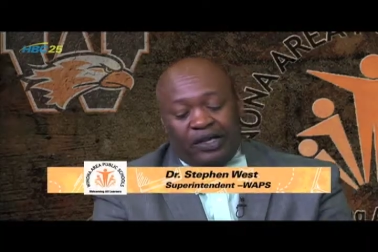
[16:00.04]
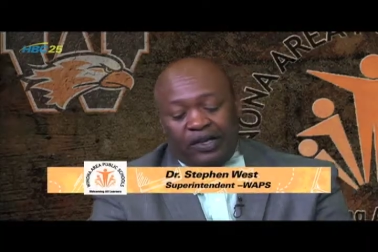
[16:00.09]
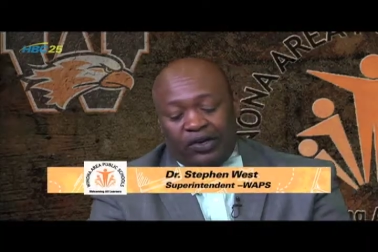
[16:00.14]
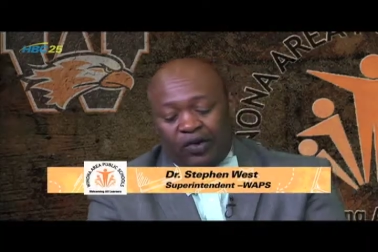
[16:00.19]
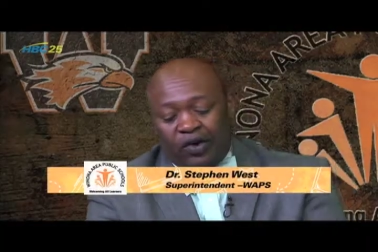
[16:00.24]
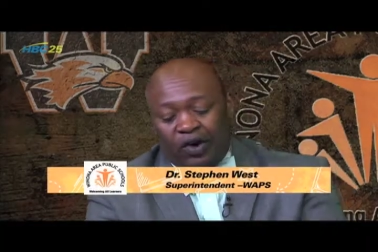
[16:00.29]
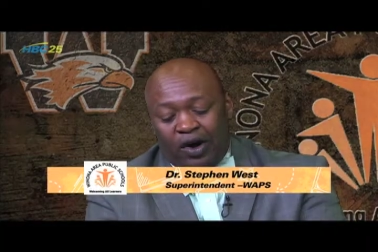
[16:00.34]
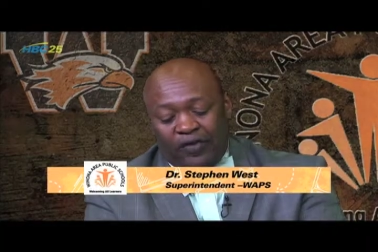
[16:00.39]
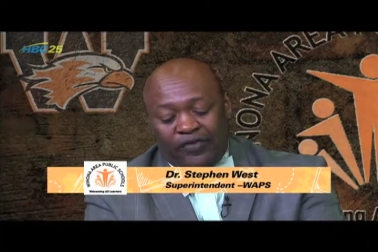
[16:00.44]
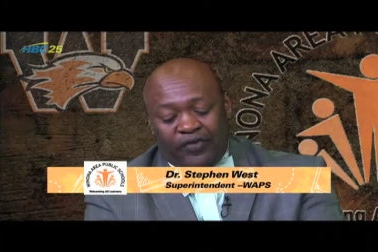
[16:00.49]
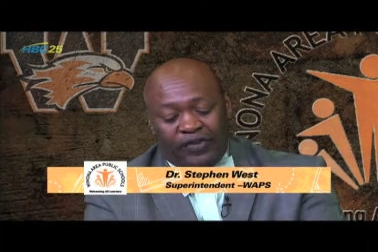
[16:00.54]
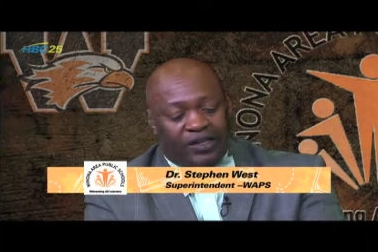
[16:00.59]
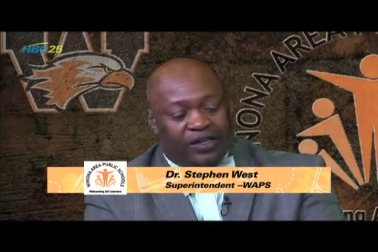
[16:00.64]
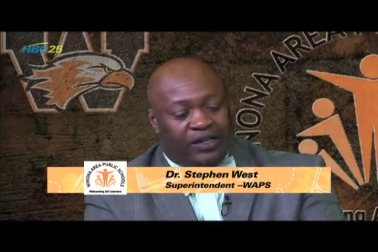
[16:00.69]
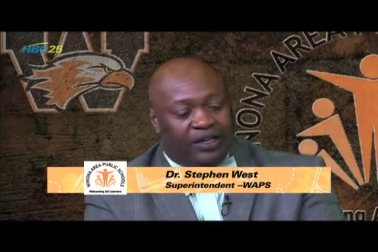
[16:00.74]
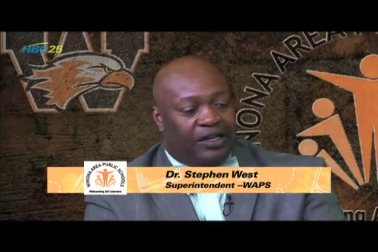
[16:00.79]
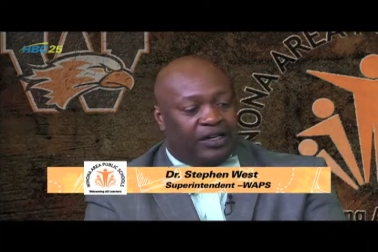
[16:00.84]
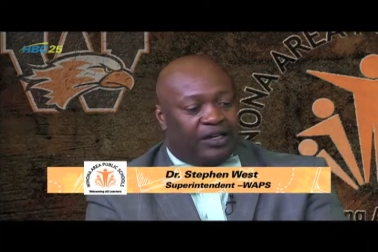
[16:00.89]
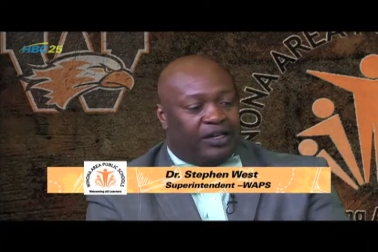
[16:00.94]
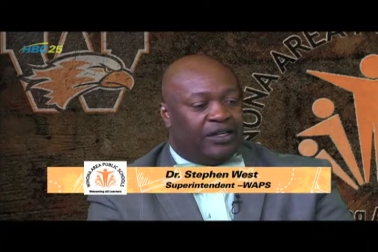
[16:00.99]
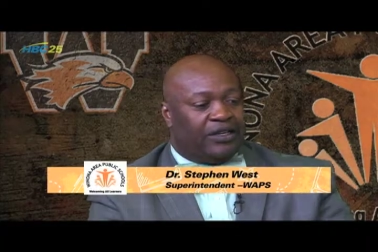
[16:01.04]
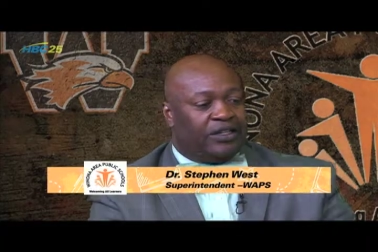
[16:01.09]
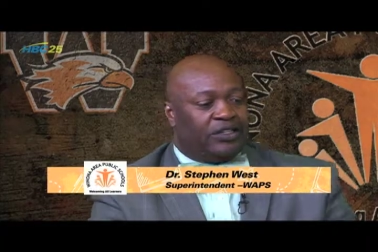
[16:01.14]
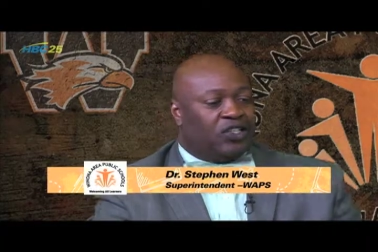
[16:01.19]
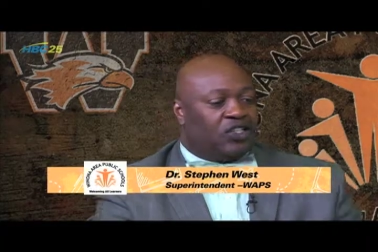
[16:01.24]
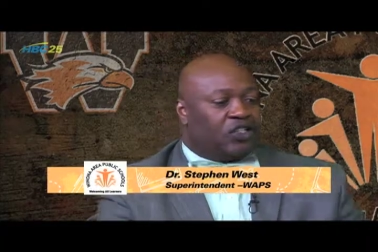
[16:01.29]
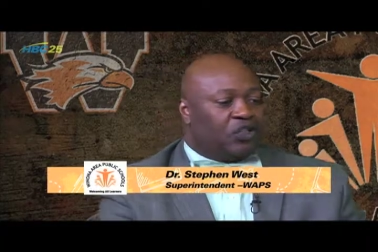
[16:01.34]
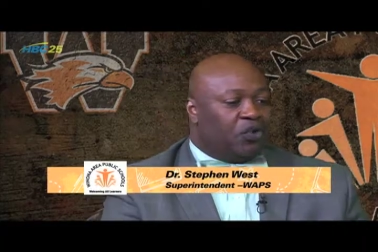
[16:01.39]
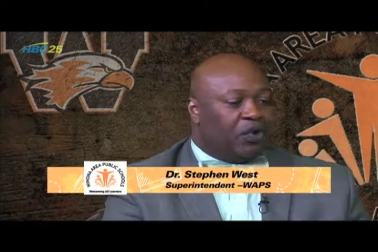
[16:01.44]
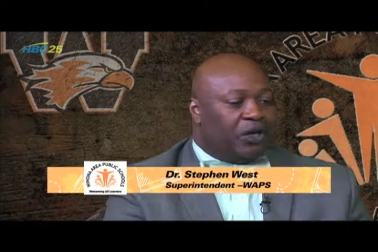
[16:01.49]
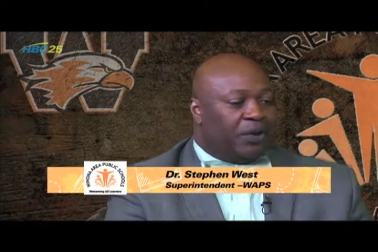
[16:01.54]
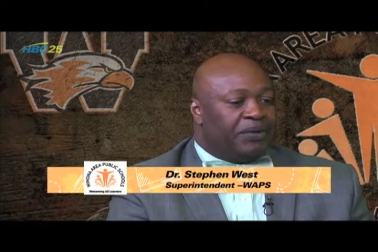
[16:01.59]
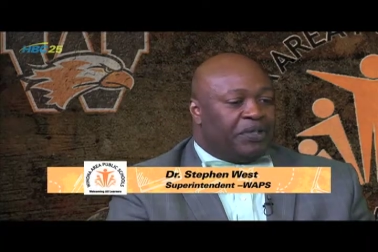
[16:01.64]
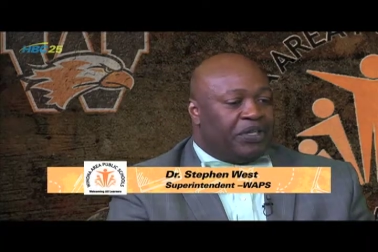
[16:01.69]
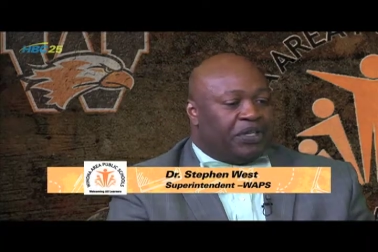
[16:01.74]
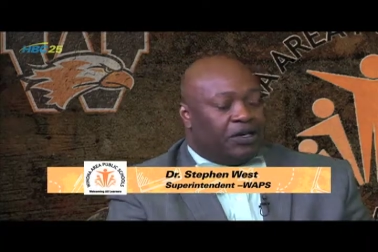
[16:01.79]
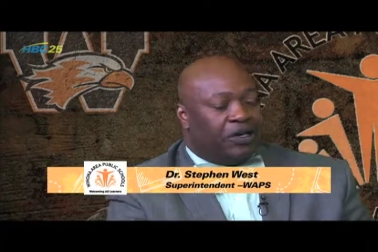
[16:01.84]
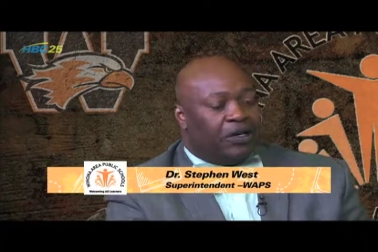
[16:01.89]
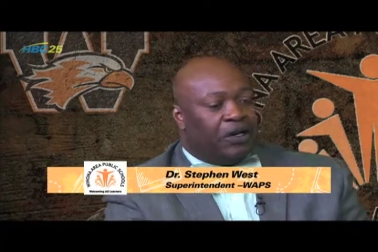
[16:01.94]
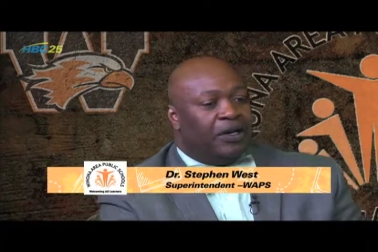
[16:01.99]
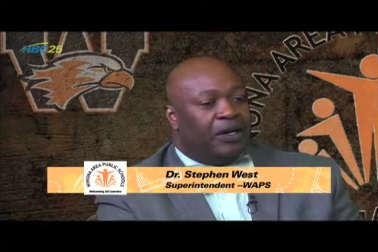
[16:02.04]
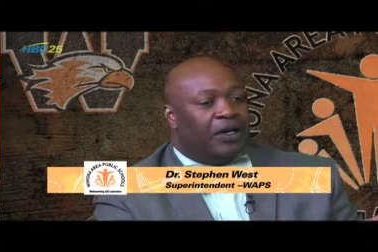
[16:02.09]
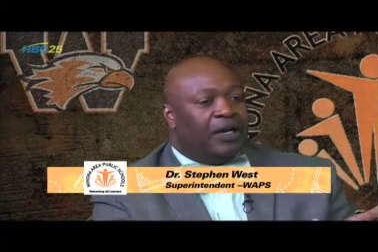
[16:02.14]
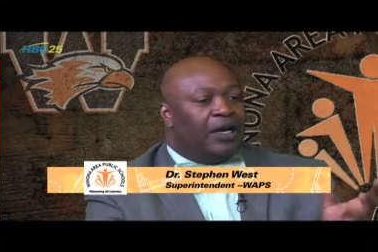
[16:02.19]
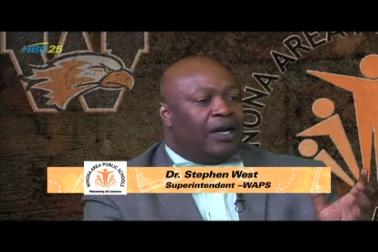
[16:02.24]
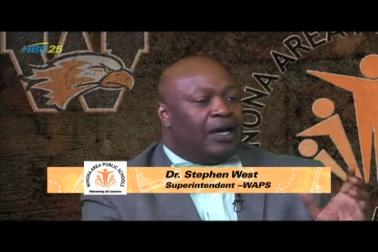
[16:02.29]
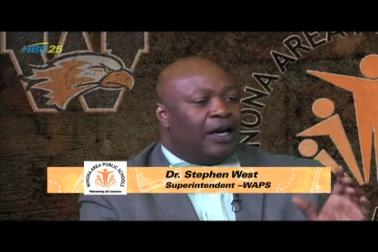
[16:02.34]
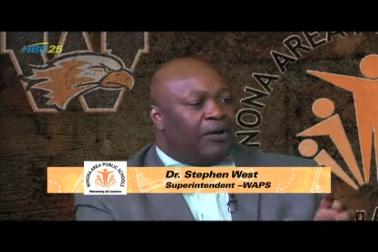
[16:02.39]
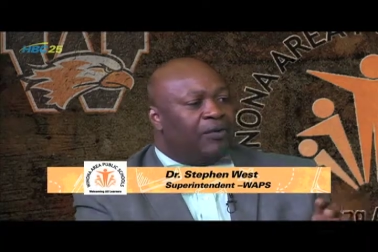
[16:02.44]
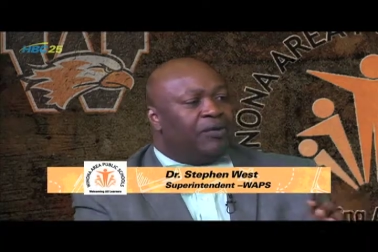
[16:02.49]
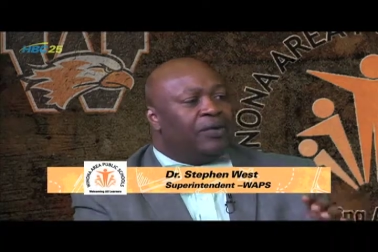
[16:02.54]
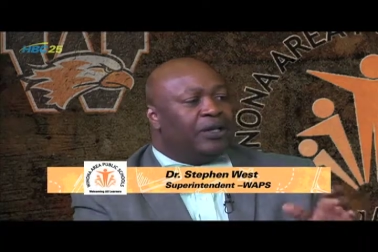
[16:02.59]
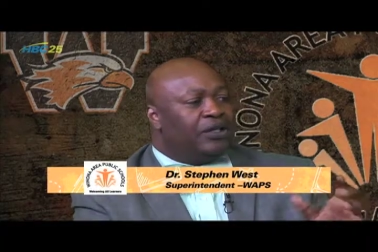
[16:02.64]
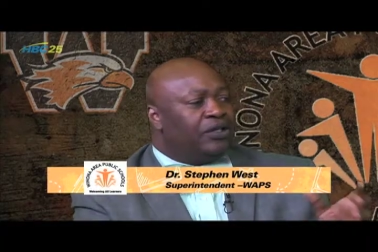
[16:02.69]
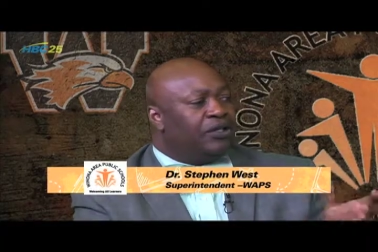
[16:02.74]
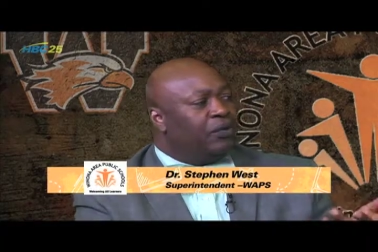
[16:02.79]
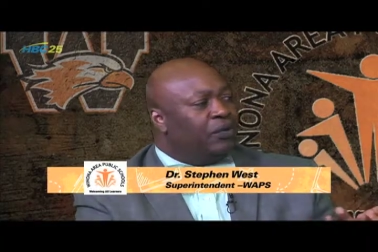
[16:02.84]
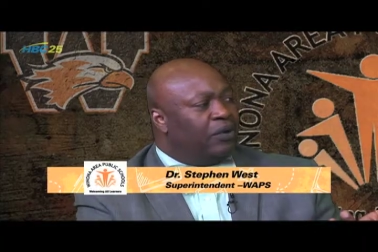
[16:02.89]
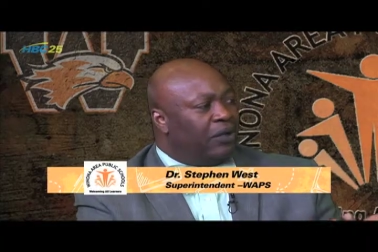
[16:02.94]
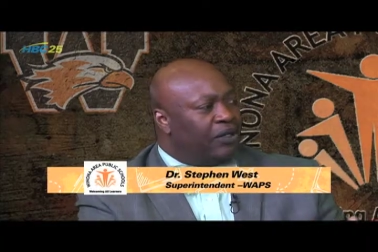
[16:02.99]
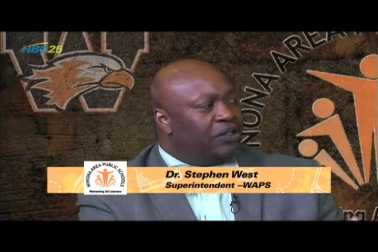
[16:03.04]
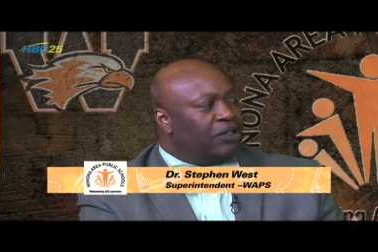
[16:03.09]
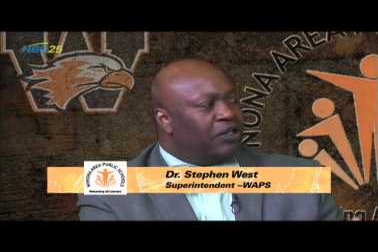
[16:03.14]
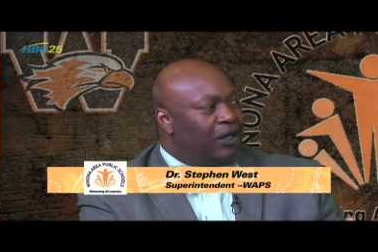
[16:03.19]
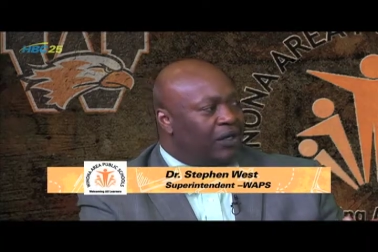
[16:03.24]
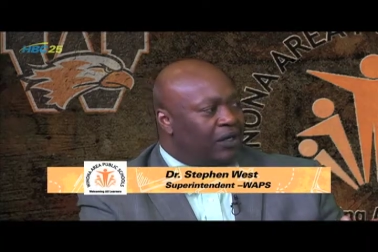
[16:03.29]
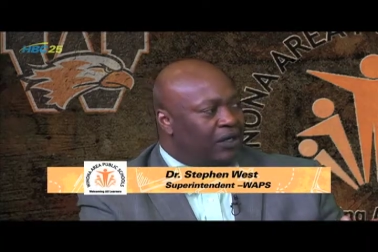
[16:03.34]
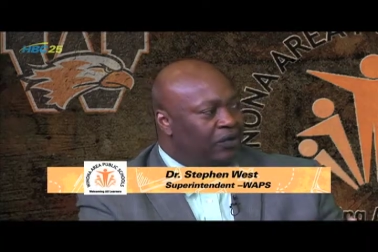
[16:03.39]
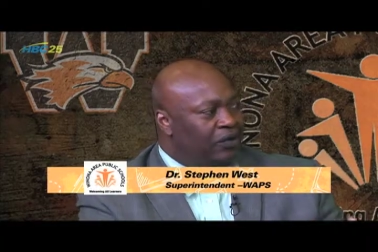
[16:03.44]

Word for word: go off the, the, the script here, I really do want to talk